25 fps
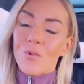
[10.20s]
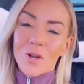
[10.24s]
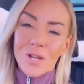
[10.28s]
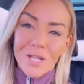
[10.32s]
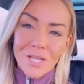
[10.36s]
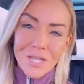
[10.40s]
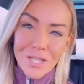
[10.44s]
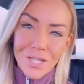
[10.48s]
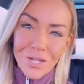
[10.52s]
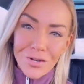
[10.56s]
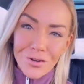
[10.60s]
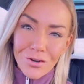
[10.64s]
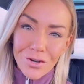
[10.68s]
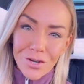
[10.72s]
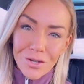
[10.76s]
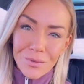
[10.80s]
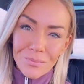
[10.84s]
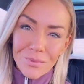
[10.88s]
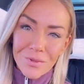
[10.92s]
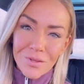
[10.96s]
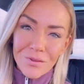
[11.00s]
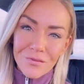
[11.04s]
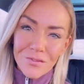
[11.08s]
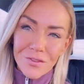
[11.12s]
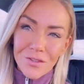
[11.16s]
want to clear
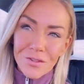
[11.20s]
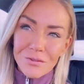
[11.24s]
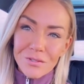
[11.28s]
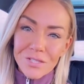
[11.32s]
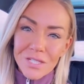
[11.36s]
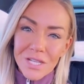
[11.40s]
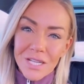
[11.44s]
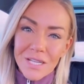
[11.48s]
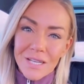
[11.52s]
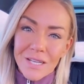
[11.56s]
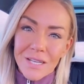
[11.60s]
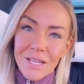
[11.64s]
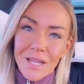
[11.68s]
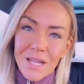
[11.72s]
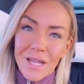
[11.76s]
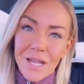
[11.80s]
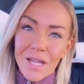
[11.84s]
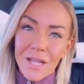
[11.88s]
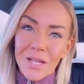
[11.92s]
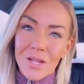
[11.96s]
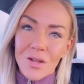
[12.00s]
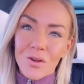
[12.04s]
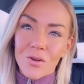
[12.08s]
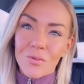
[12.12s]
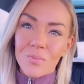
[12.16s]
up confusion.
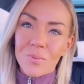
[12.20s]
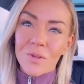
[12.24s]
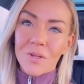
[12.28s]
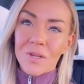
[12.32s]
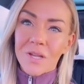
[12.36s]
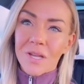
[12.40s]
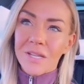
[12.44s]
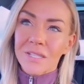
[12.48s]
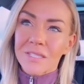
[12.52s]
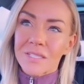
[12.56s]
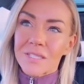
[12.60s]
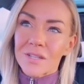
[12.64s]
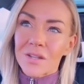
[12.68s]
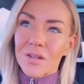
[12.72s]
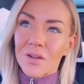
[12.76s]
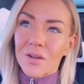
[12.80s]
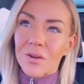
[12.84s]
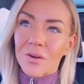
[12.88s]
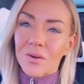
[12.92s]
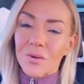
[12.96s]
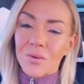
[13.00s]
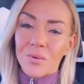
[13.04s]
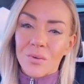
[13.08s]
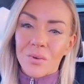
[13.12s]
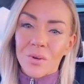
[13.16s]
I hope you guys
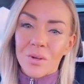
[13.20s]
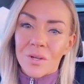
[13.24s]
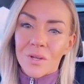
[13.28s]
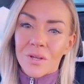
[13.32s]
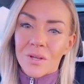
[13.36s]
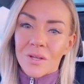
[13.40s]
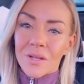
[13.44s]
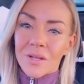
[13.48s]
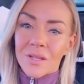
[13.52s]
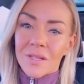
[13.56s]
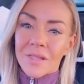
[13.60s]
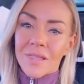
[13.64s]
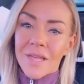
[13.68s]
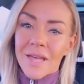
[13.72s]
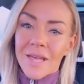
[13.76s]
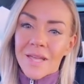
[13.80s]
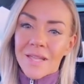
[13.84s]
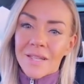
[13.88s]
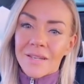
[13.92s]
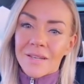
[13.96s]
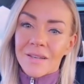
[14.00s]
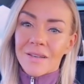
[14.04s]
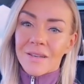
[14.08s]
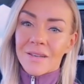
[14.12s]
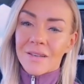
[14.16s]
know
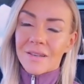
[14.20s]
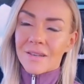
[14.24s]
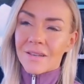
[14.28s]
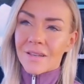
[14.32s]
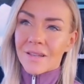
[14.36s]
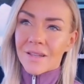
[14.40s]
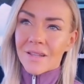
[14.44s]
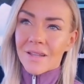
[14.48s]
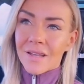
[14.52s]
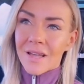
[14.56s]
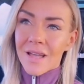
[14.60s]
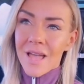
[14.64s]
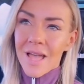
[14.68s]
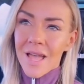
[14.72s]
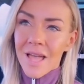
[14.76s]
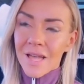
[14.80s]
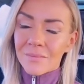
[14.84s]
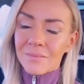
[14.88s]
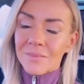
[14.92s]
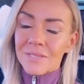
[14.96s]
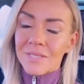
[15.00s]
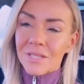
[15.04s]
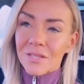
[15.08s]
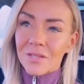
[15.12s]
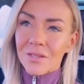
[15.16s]
that
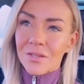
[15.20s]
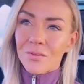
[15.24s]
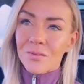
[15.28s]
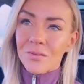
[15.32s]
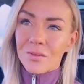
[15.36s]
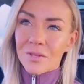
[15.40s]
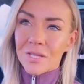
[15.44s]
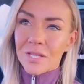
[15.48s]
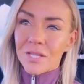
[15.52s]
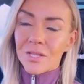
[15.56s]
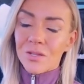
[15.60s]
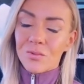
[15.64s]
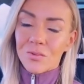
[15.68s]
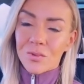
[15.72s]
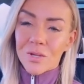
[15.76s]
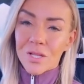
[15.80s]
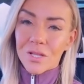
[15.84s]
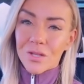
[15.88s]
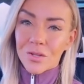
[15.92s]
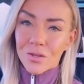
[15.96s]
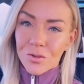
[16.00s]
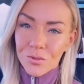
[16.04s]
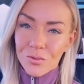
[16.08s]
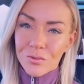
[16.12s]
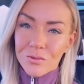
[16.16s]
absolutely you
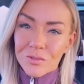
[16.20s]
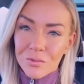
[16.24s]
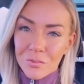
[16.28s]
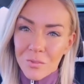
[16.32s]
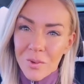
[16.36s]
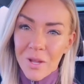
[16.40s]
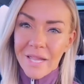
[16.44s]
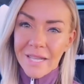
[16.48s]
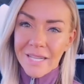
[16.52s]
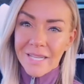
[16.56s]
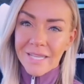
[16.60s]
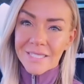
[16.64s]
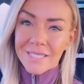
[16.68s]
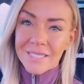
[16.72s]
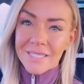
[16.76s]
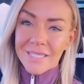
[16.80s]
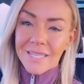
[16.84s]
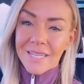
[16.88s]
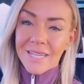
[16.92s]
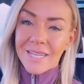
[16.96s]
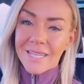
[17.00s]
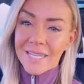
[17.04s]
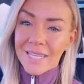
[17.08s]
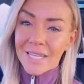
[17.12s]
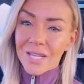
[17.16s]
can lose
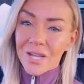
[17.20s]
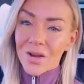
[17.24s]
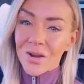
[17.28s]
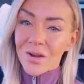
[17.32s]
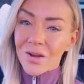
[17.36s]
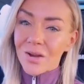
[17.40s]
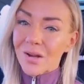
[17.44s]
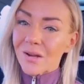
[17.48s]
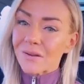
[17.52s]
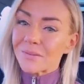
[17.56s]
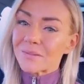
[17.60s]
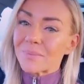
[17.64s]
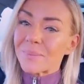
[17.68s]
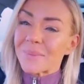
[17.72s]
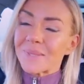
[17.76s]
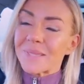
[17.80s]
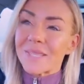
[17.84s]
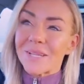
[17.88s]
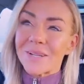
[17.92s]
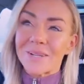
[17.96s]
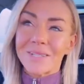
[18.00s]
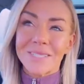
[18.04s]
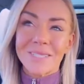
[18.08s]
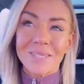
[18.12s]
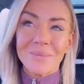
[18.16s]
weight eating carbs,
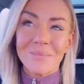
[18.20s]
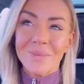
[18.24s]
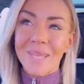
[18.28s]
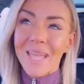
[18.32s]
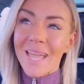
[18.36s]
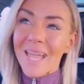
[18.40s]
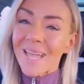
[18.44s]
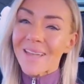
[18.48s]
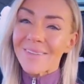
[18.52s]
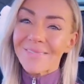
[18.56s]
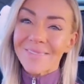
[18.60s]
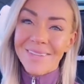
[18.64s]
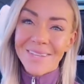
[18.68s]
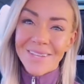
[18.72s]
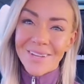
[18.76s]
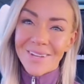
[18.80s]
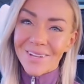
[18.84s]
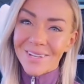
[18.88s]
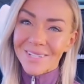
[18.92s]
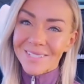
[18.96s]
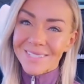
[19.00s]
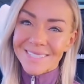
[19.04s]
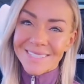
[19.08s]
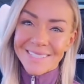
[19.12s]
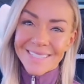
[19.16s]
but there's some
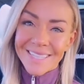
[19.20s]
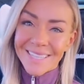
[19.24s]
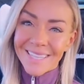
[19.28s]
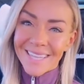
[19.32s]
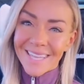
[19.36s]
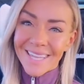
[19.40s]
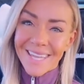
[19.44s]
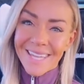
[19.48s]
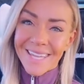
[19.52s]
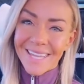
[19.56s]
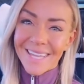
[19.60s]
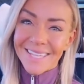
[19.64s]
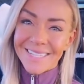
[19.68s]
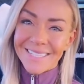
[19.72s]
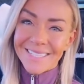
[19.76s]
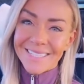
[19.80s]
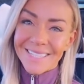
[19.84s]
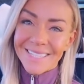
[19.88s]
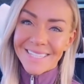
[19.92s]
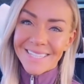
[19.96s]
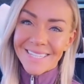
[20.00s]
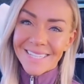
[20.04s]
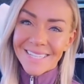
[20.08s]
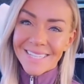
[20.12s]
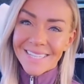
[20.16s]
caveats to that.
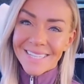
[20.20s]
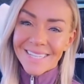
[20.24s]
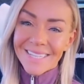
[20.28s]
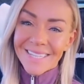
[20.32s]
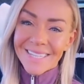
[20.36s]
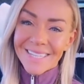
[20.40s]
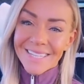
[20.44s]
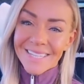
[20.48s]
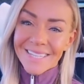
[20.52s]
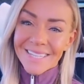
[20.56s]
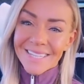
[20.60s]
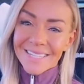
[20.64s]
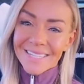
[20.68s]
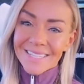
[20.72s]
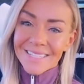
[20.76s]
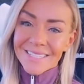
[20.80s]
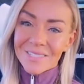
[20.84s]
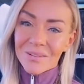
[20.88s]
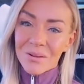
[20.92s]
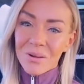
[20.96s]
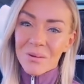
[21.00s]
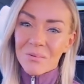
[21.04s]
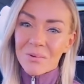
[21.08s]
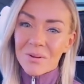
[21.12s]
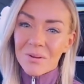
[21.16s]

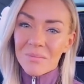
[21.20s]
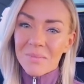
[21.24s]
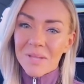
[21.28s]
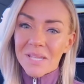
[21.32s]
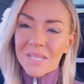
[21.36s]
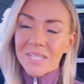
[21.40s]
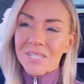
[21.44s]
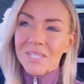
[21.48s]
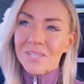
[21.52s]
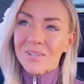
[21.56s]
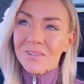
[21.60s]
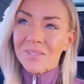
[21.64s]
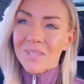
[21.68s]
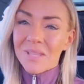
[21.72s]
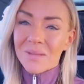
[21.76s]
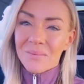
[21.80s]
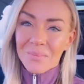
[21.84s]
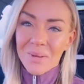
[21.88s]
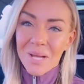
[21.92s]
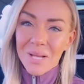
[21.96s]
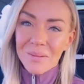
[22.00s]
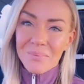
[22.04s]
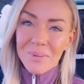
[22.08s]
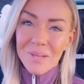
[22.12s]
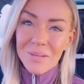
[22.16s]
So I want to make sure
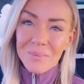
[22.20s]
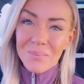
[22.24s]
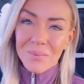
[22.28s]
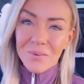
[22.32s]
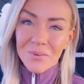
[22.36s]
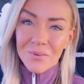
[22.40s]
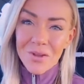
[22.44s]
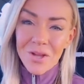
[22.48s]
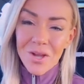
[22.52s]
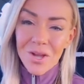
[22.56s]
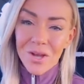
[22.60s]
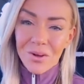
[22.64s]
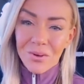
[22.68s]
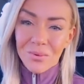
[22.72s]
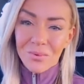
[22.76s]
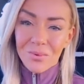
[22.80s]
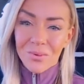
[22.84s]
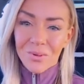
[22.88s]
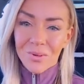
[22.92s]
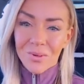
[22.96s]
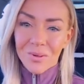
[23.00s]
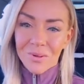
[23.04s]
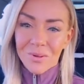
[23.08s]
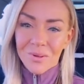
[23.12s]
that my people know,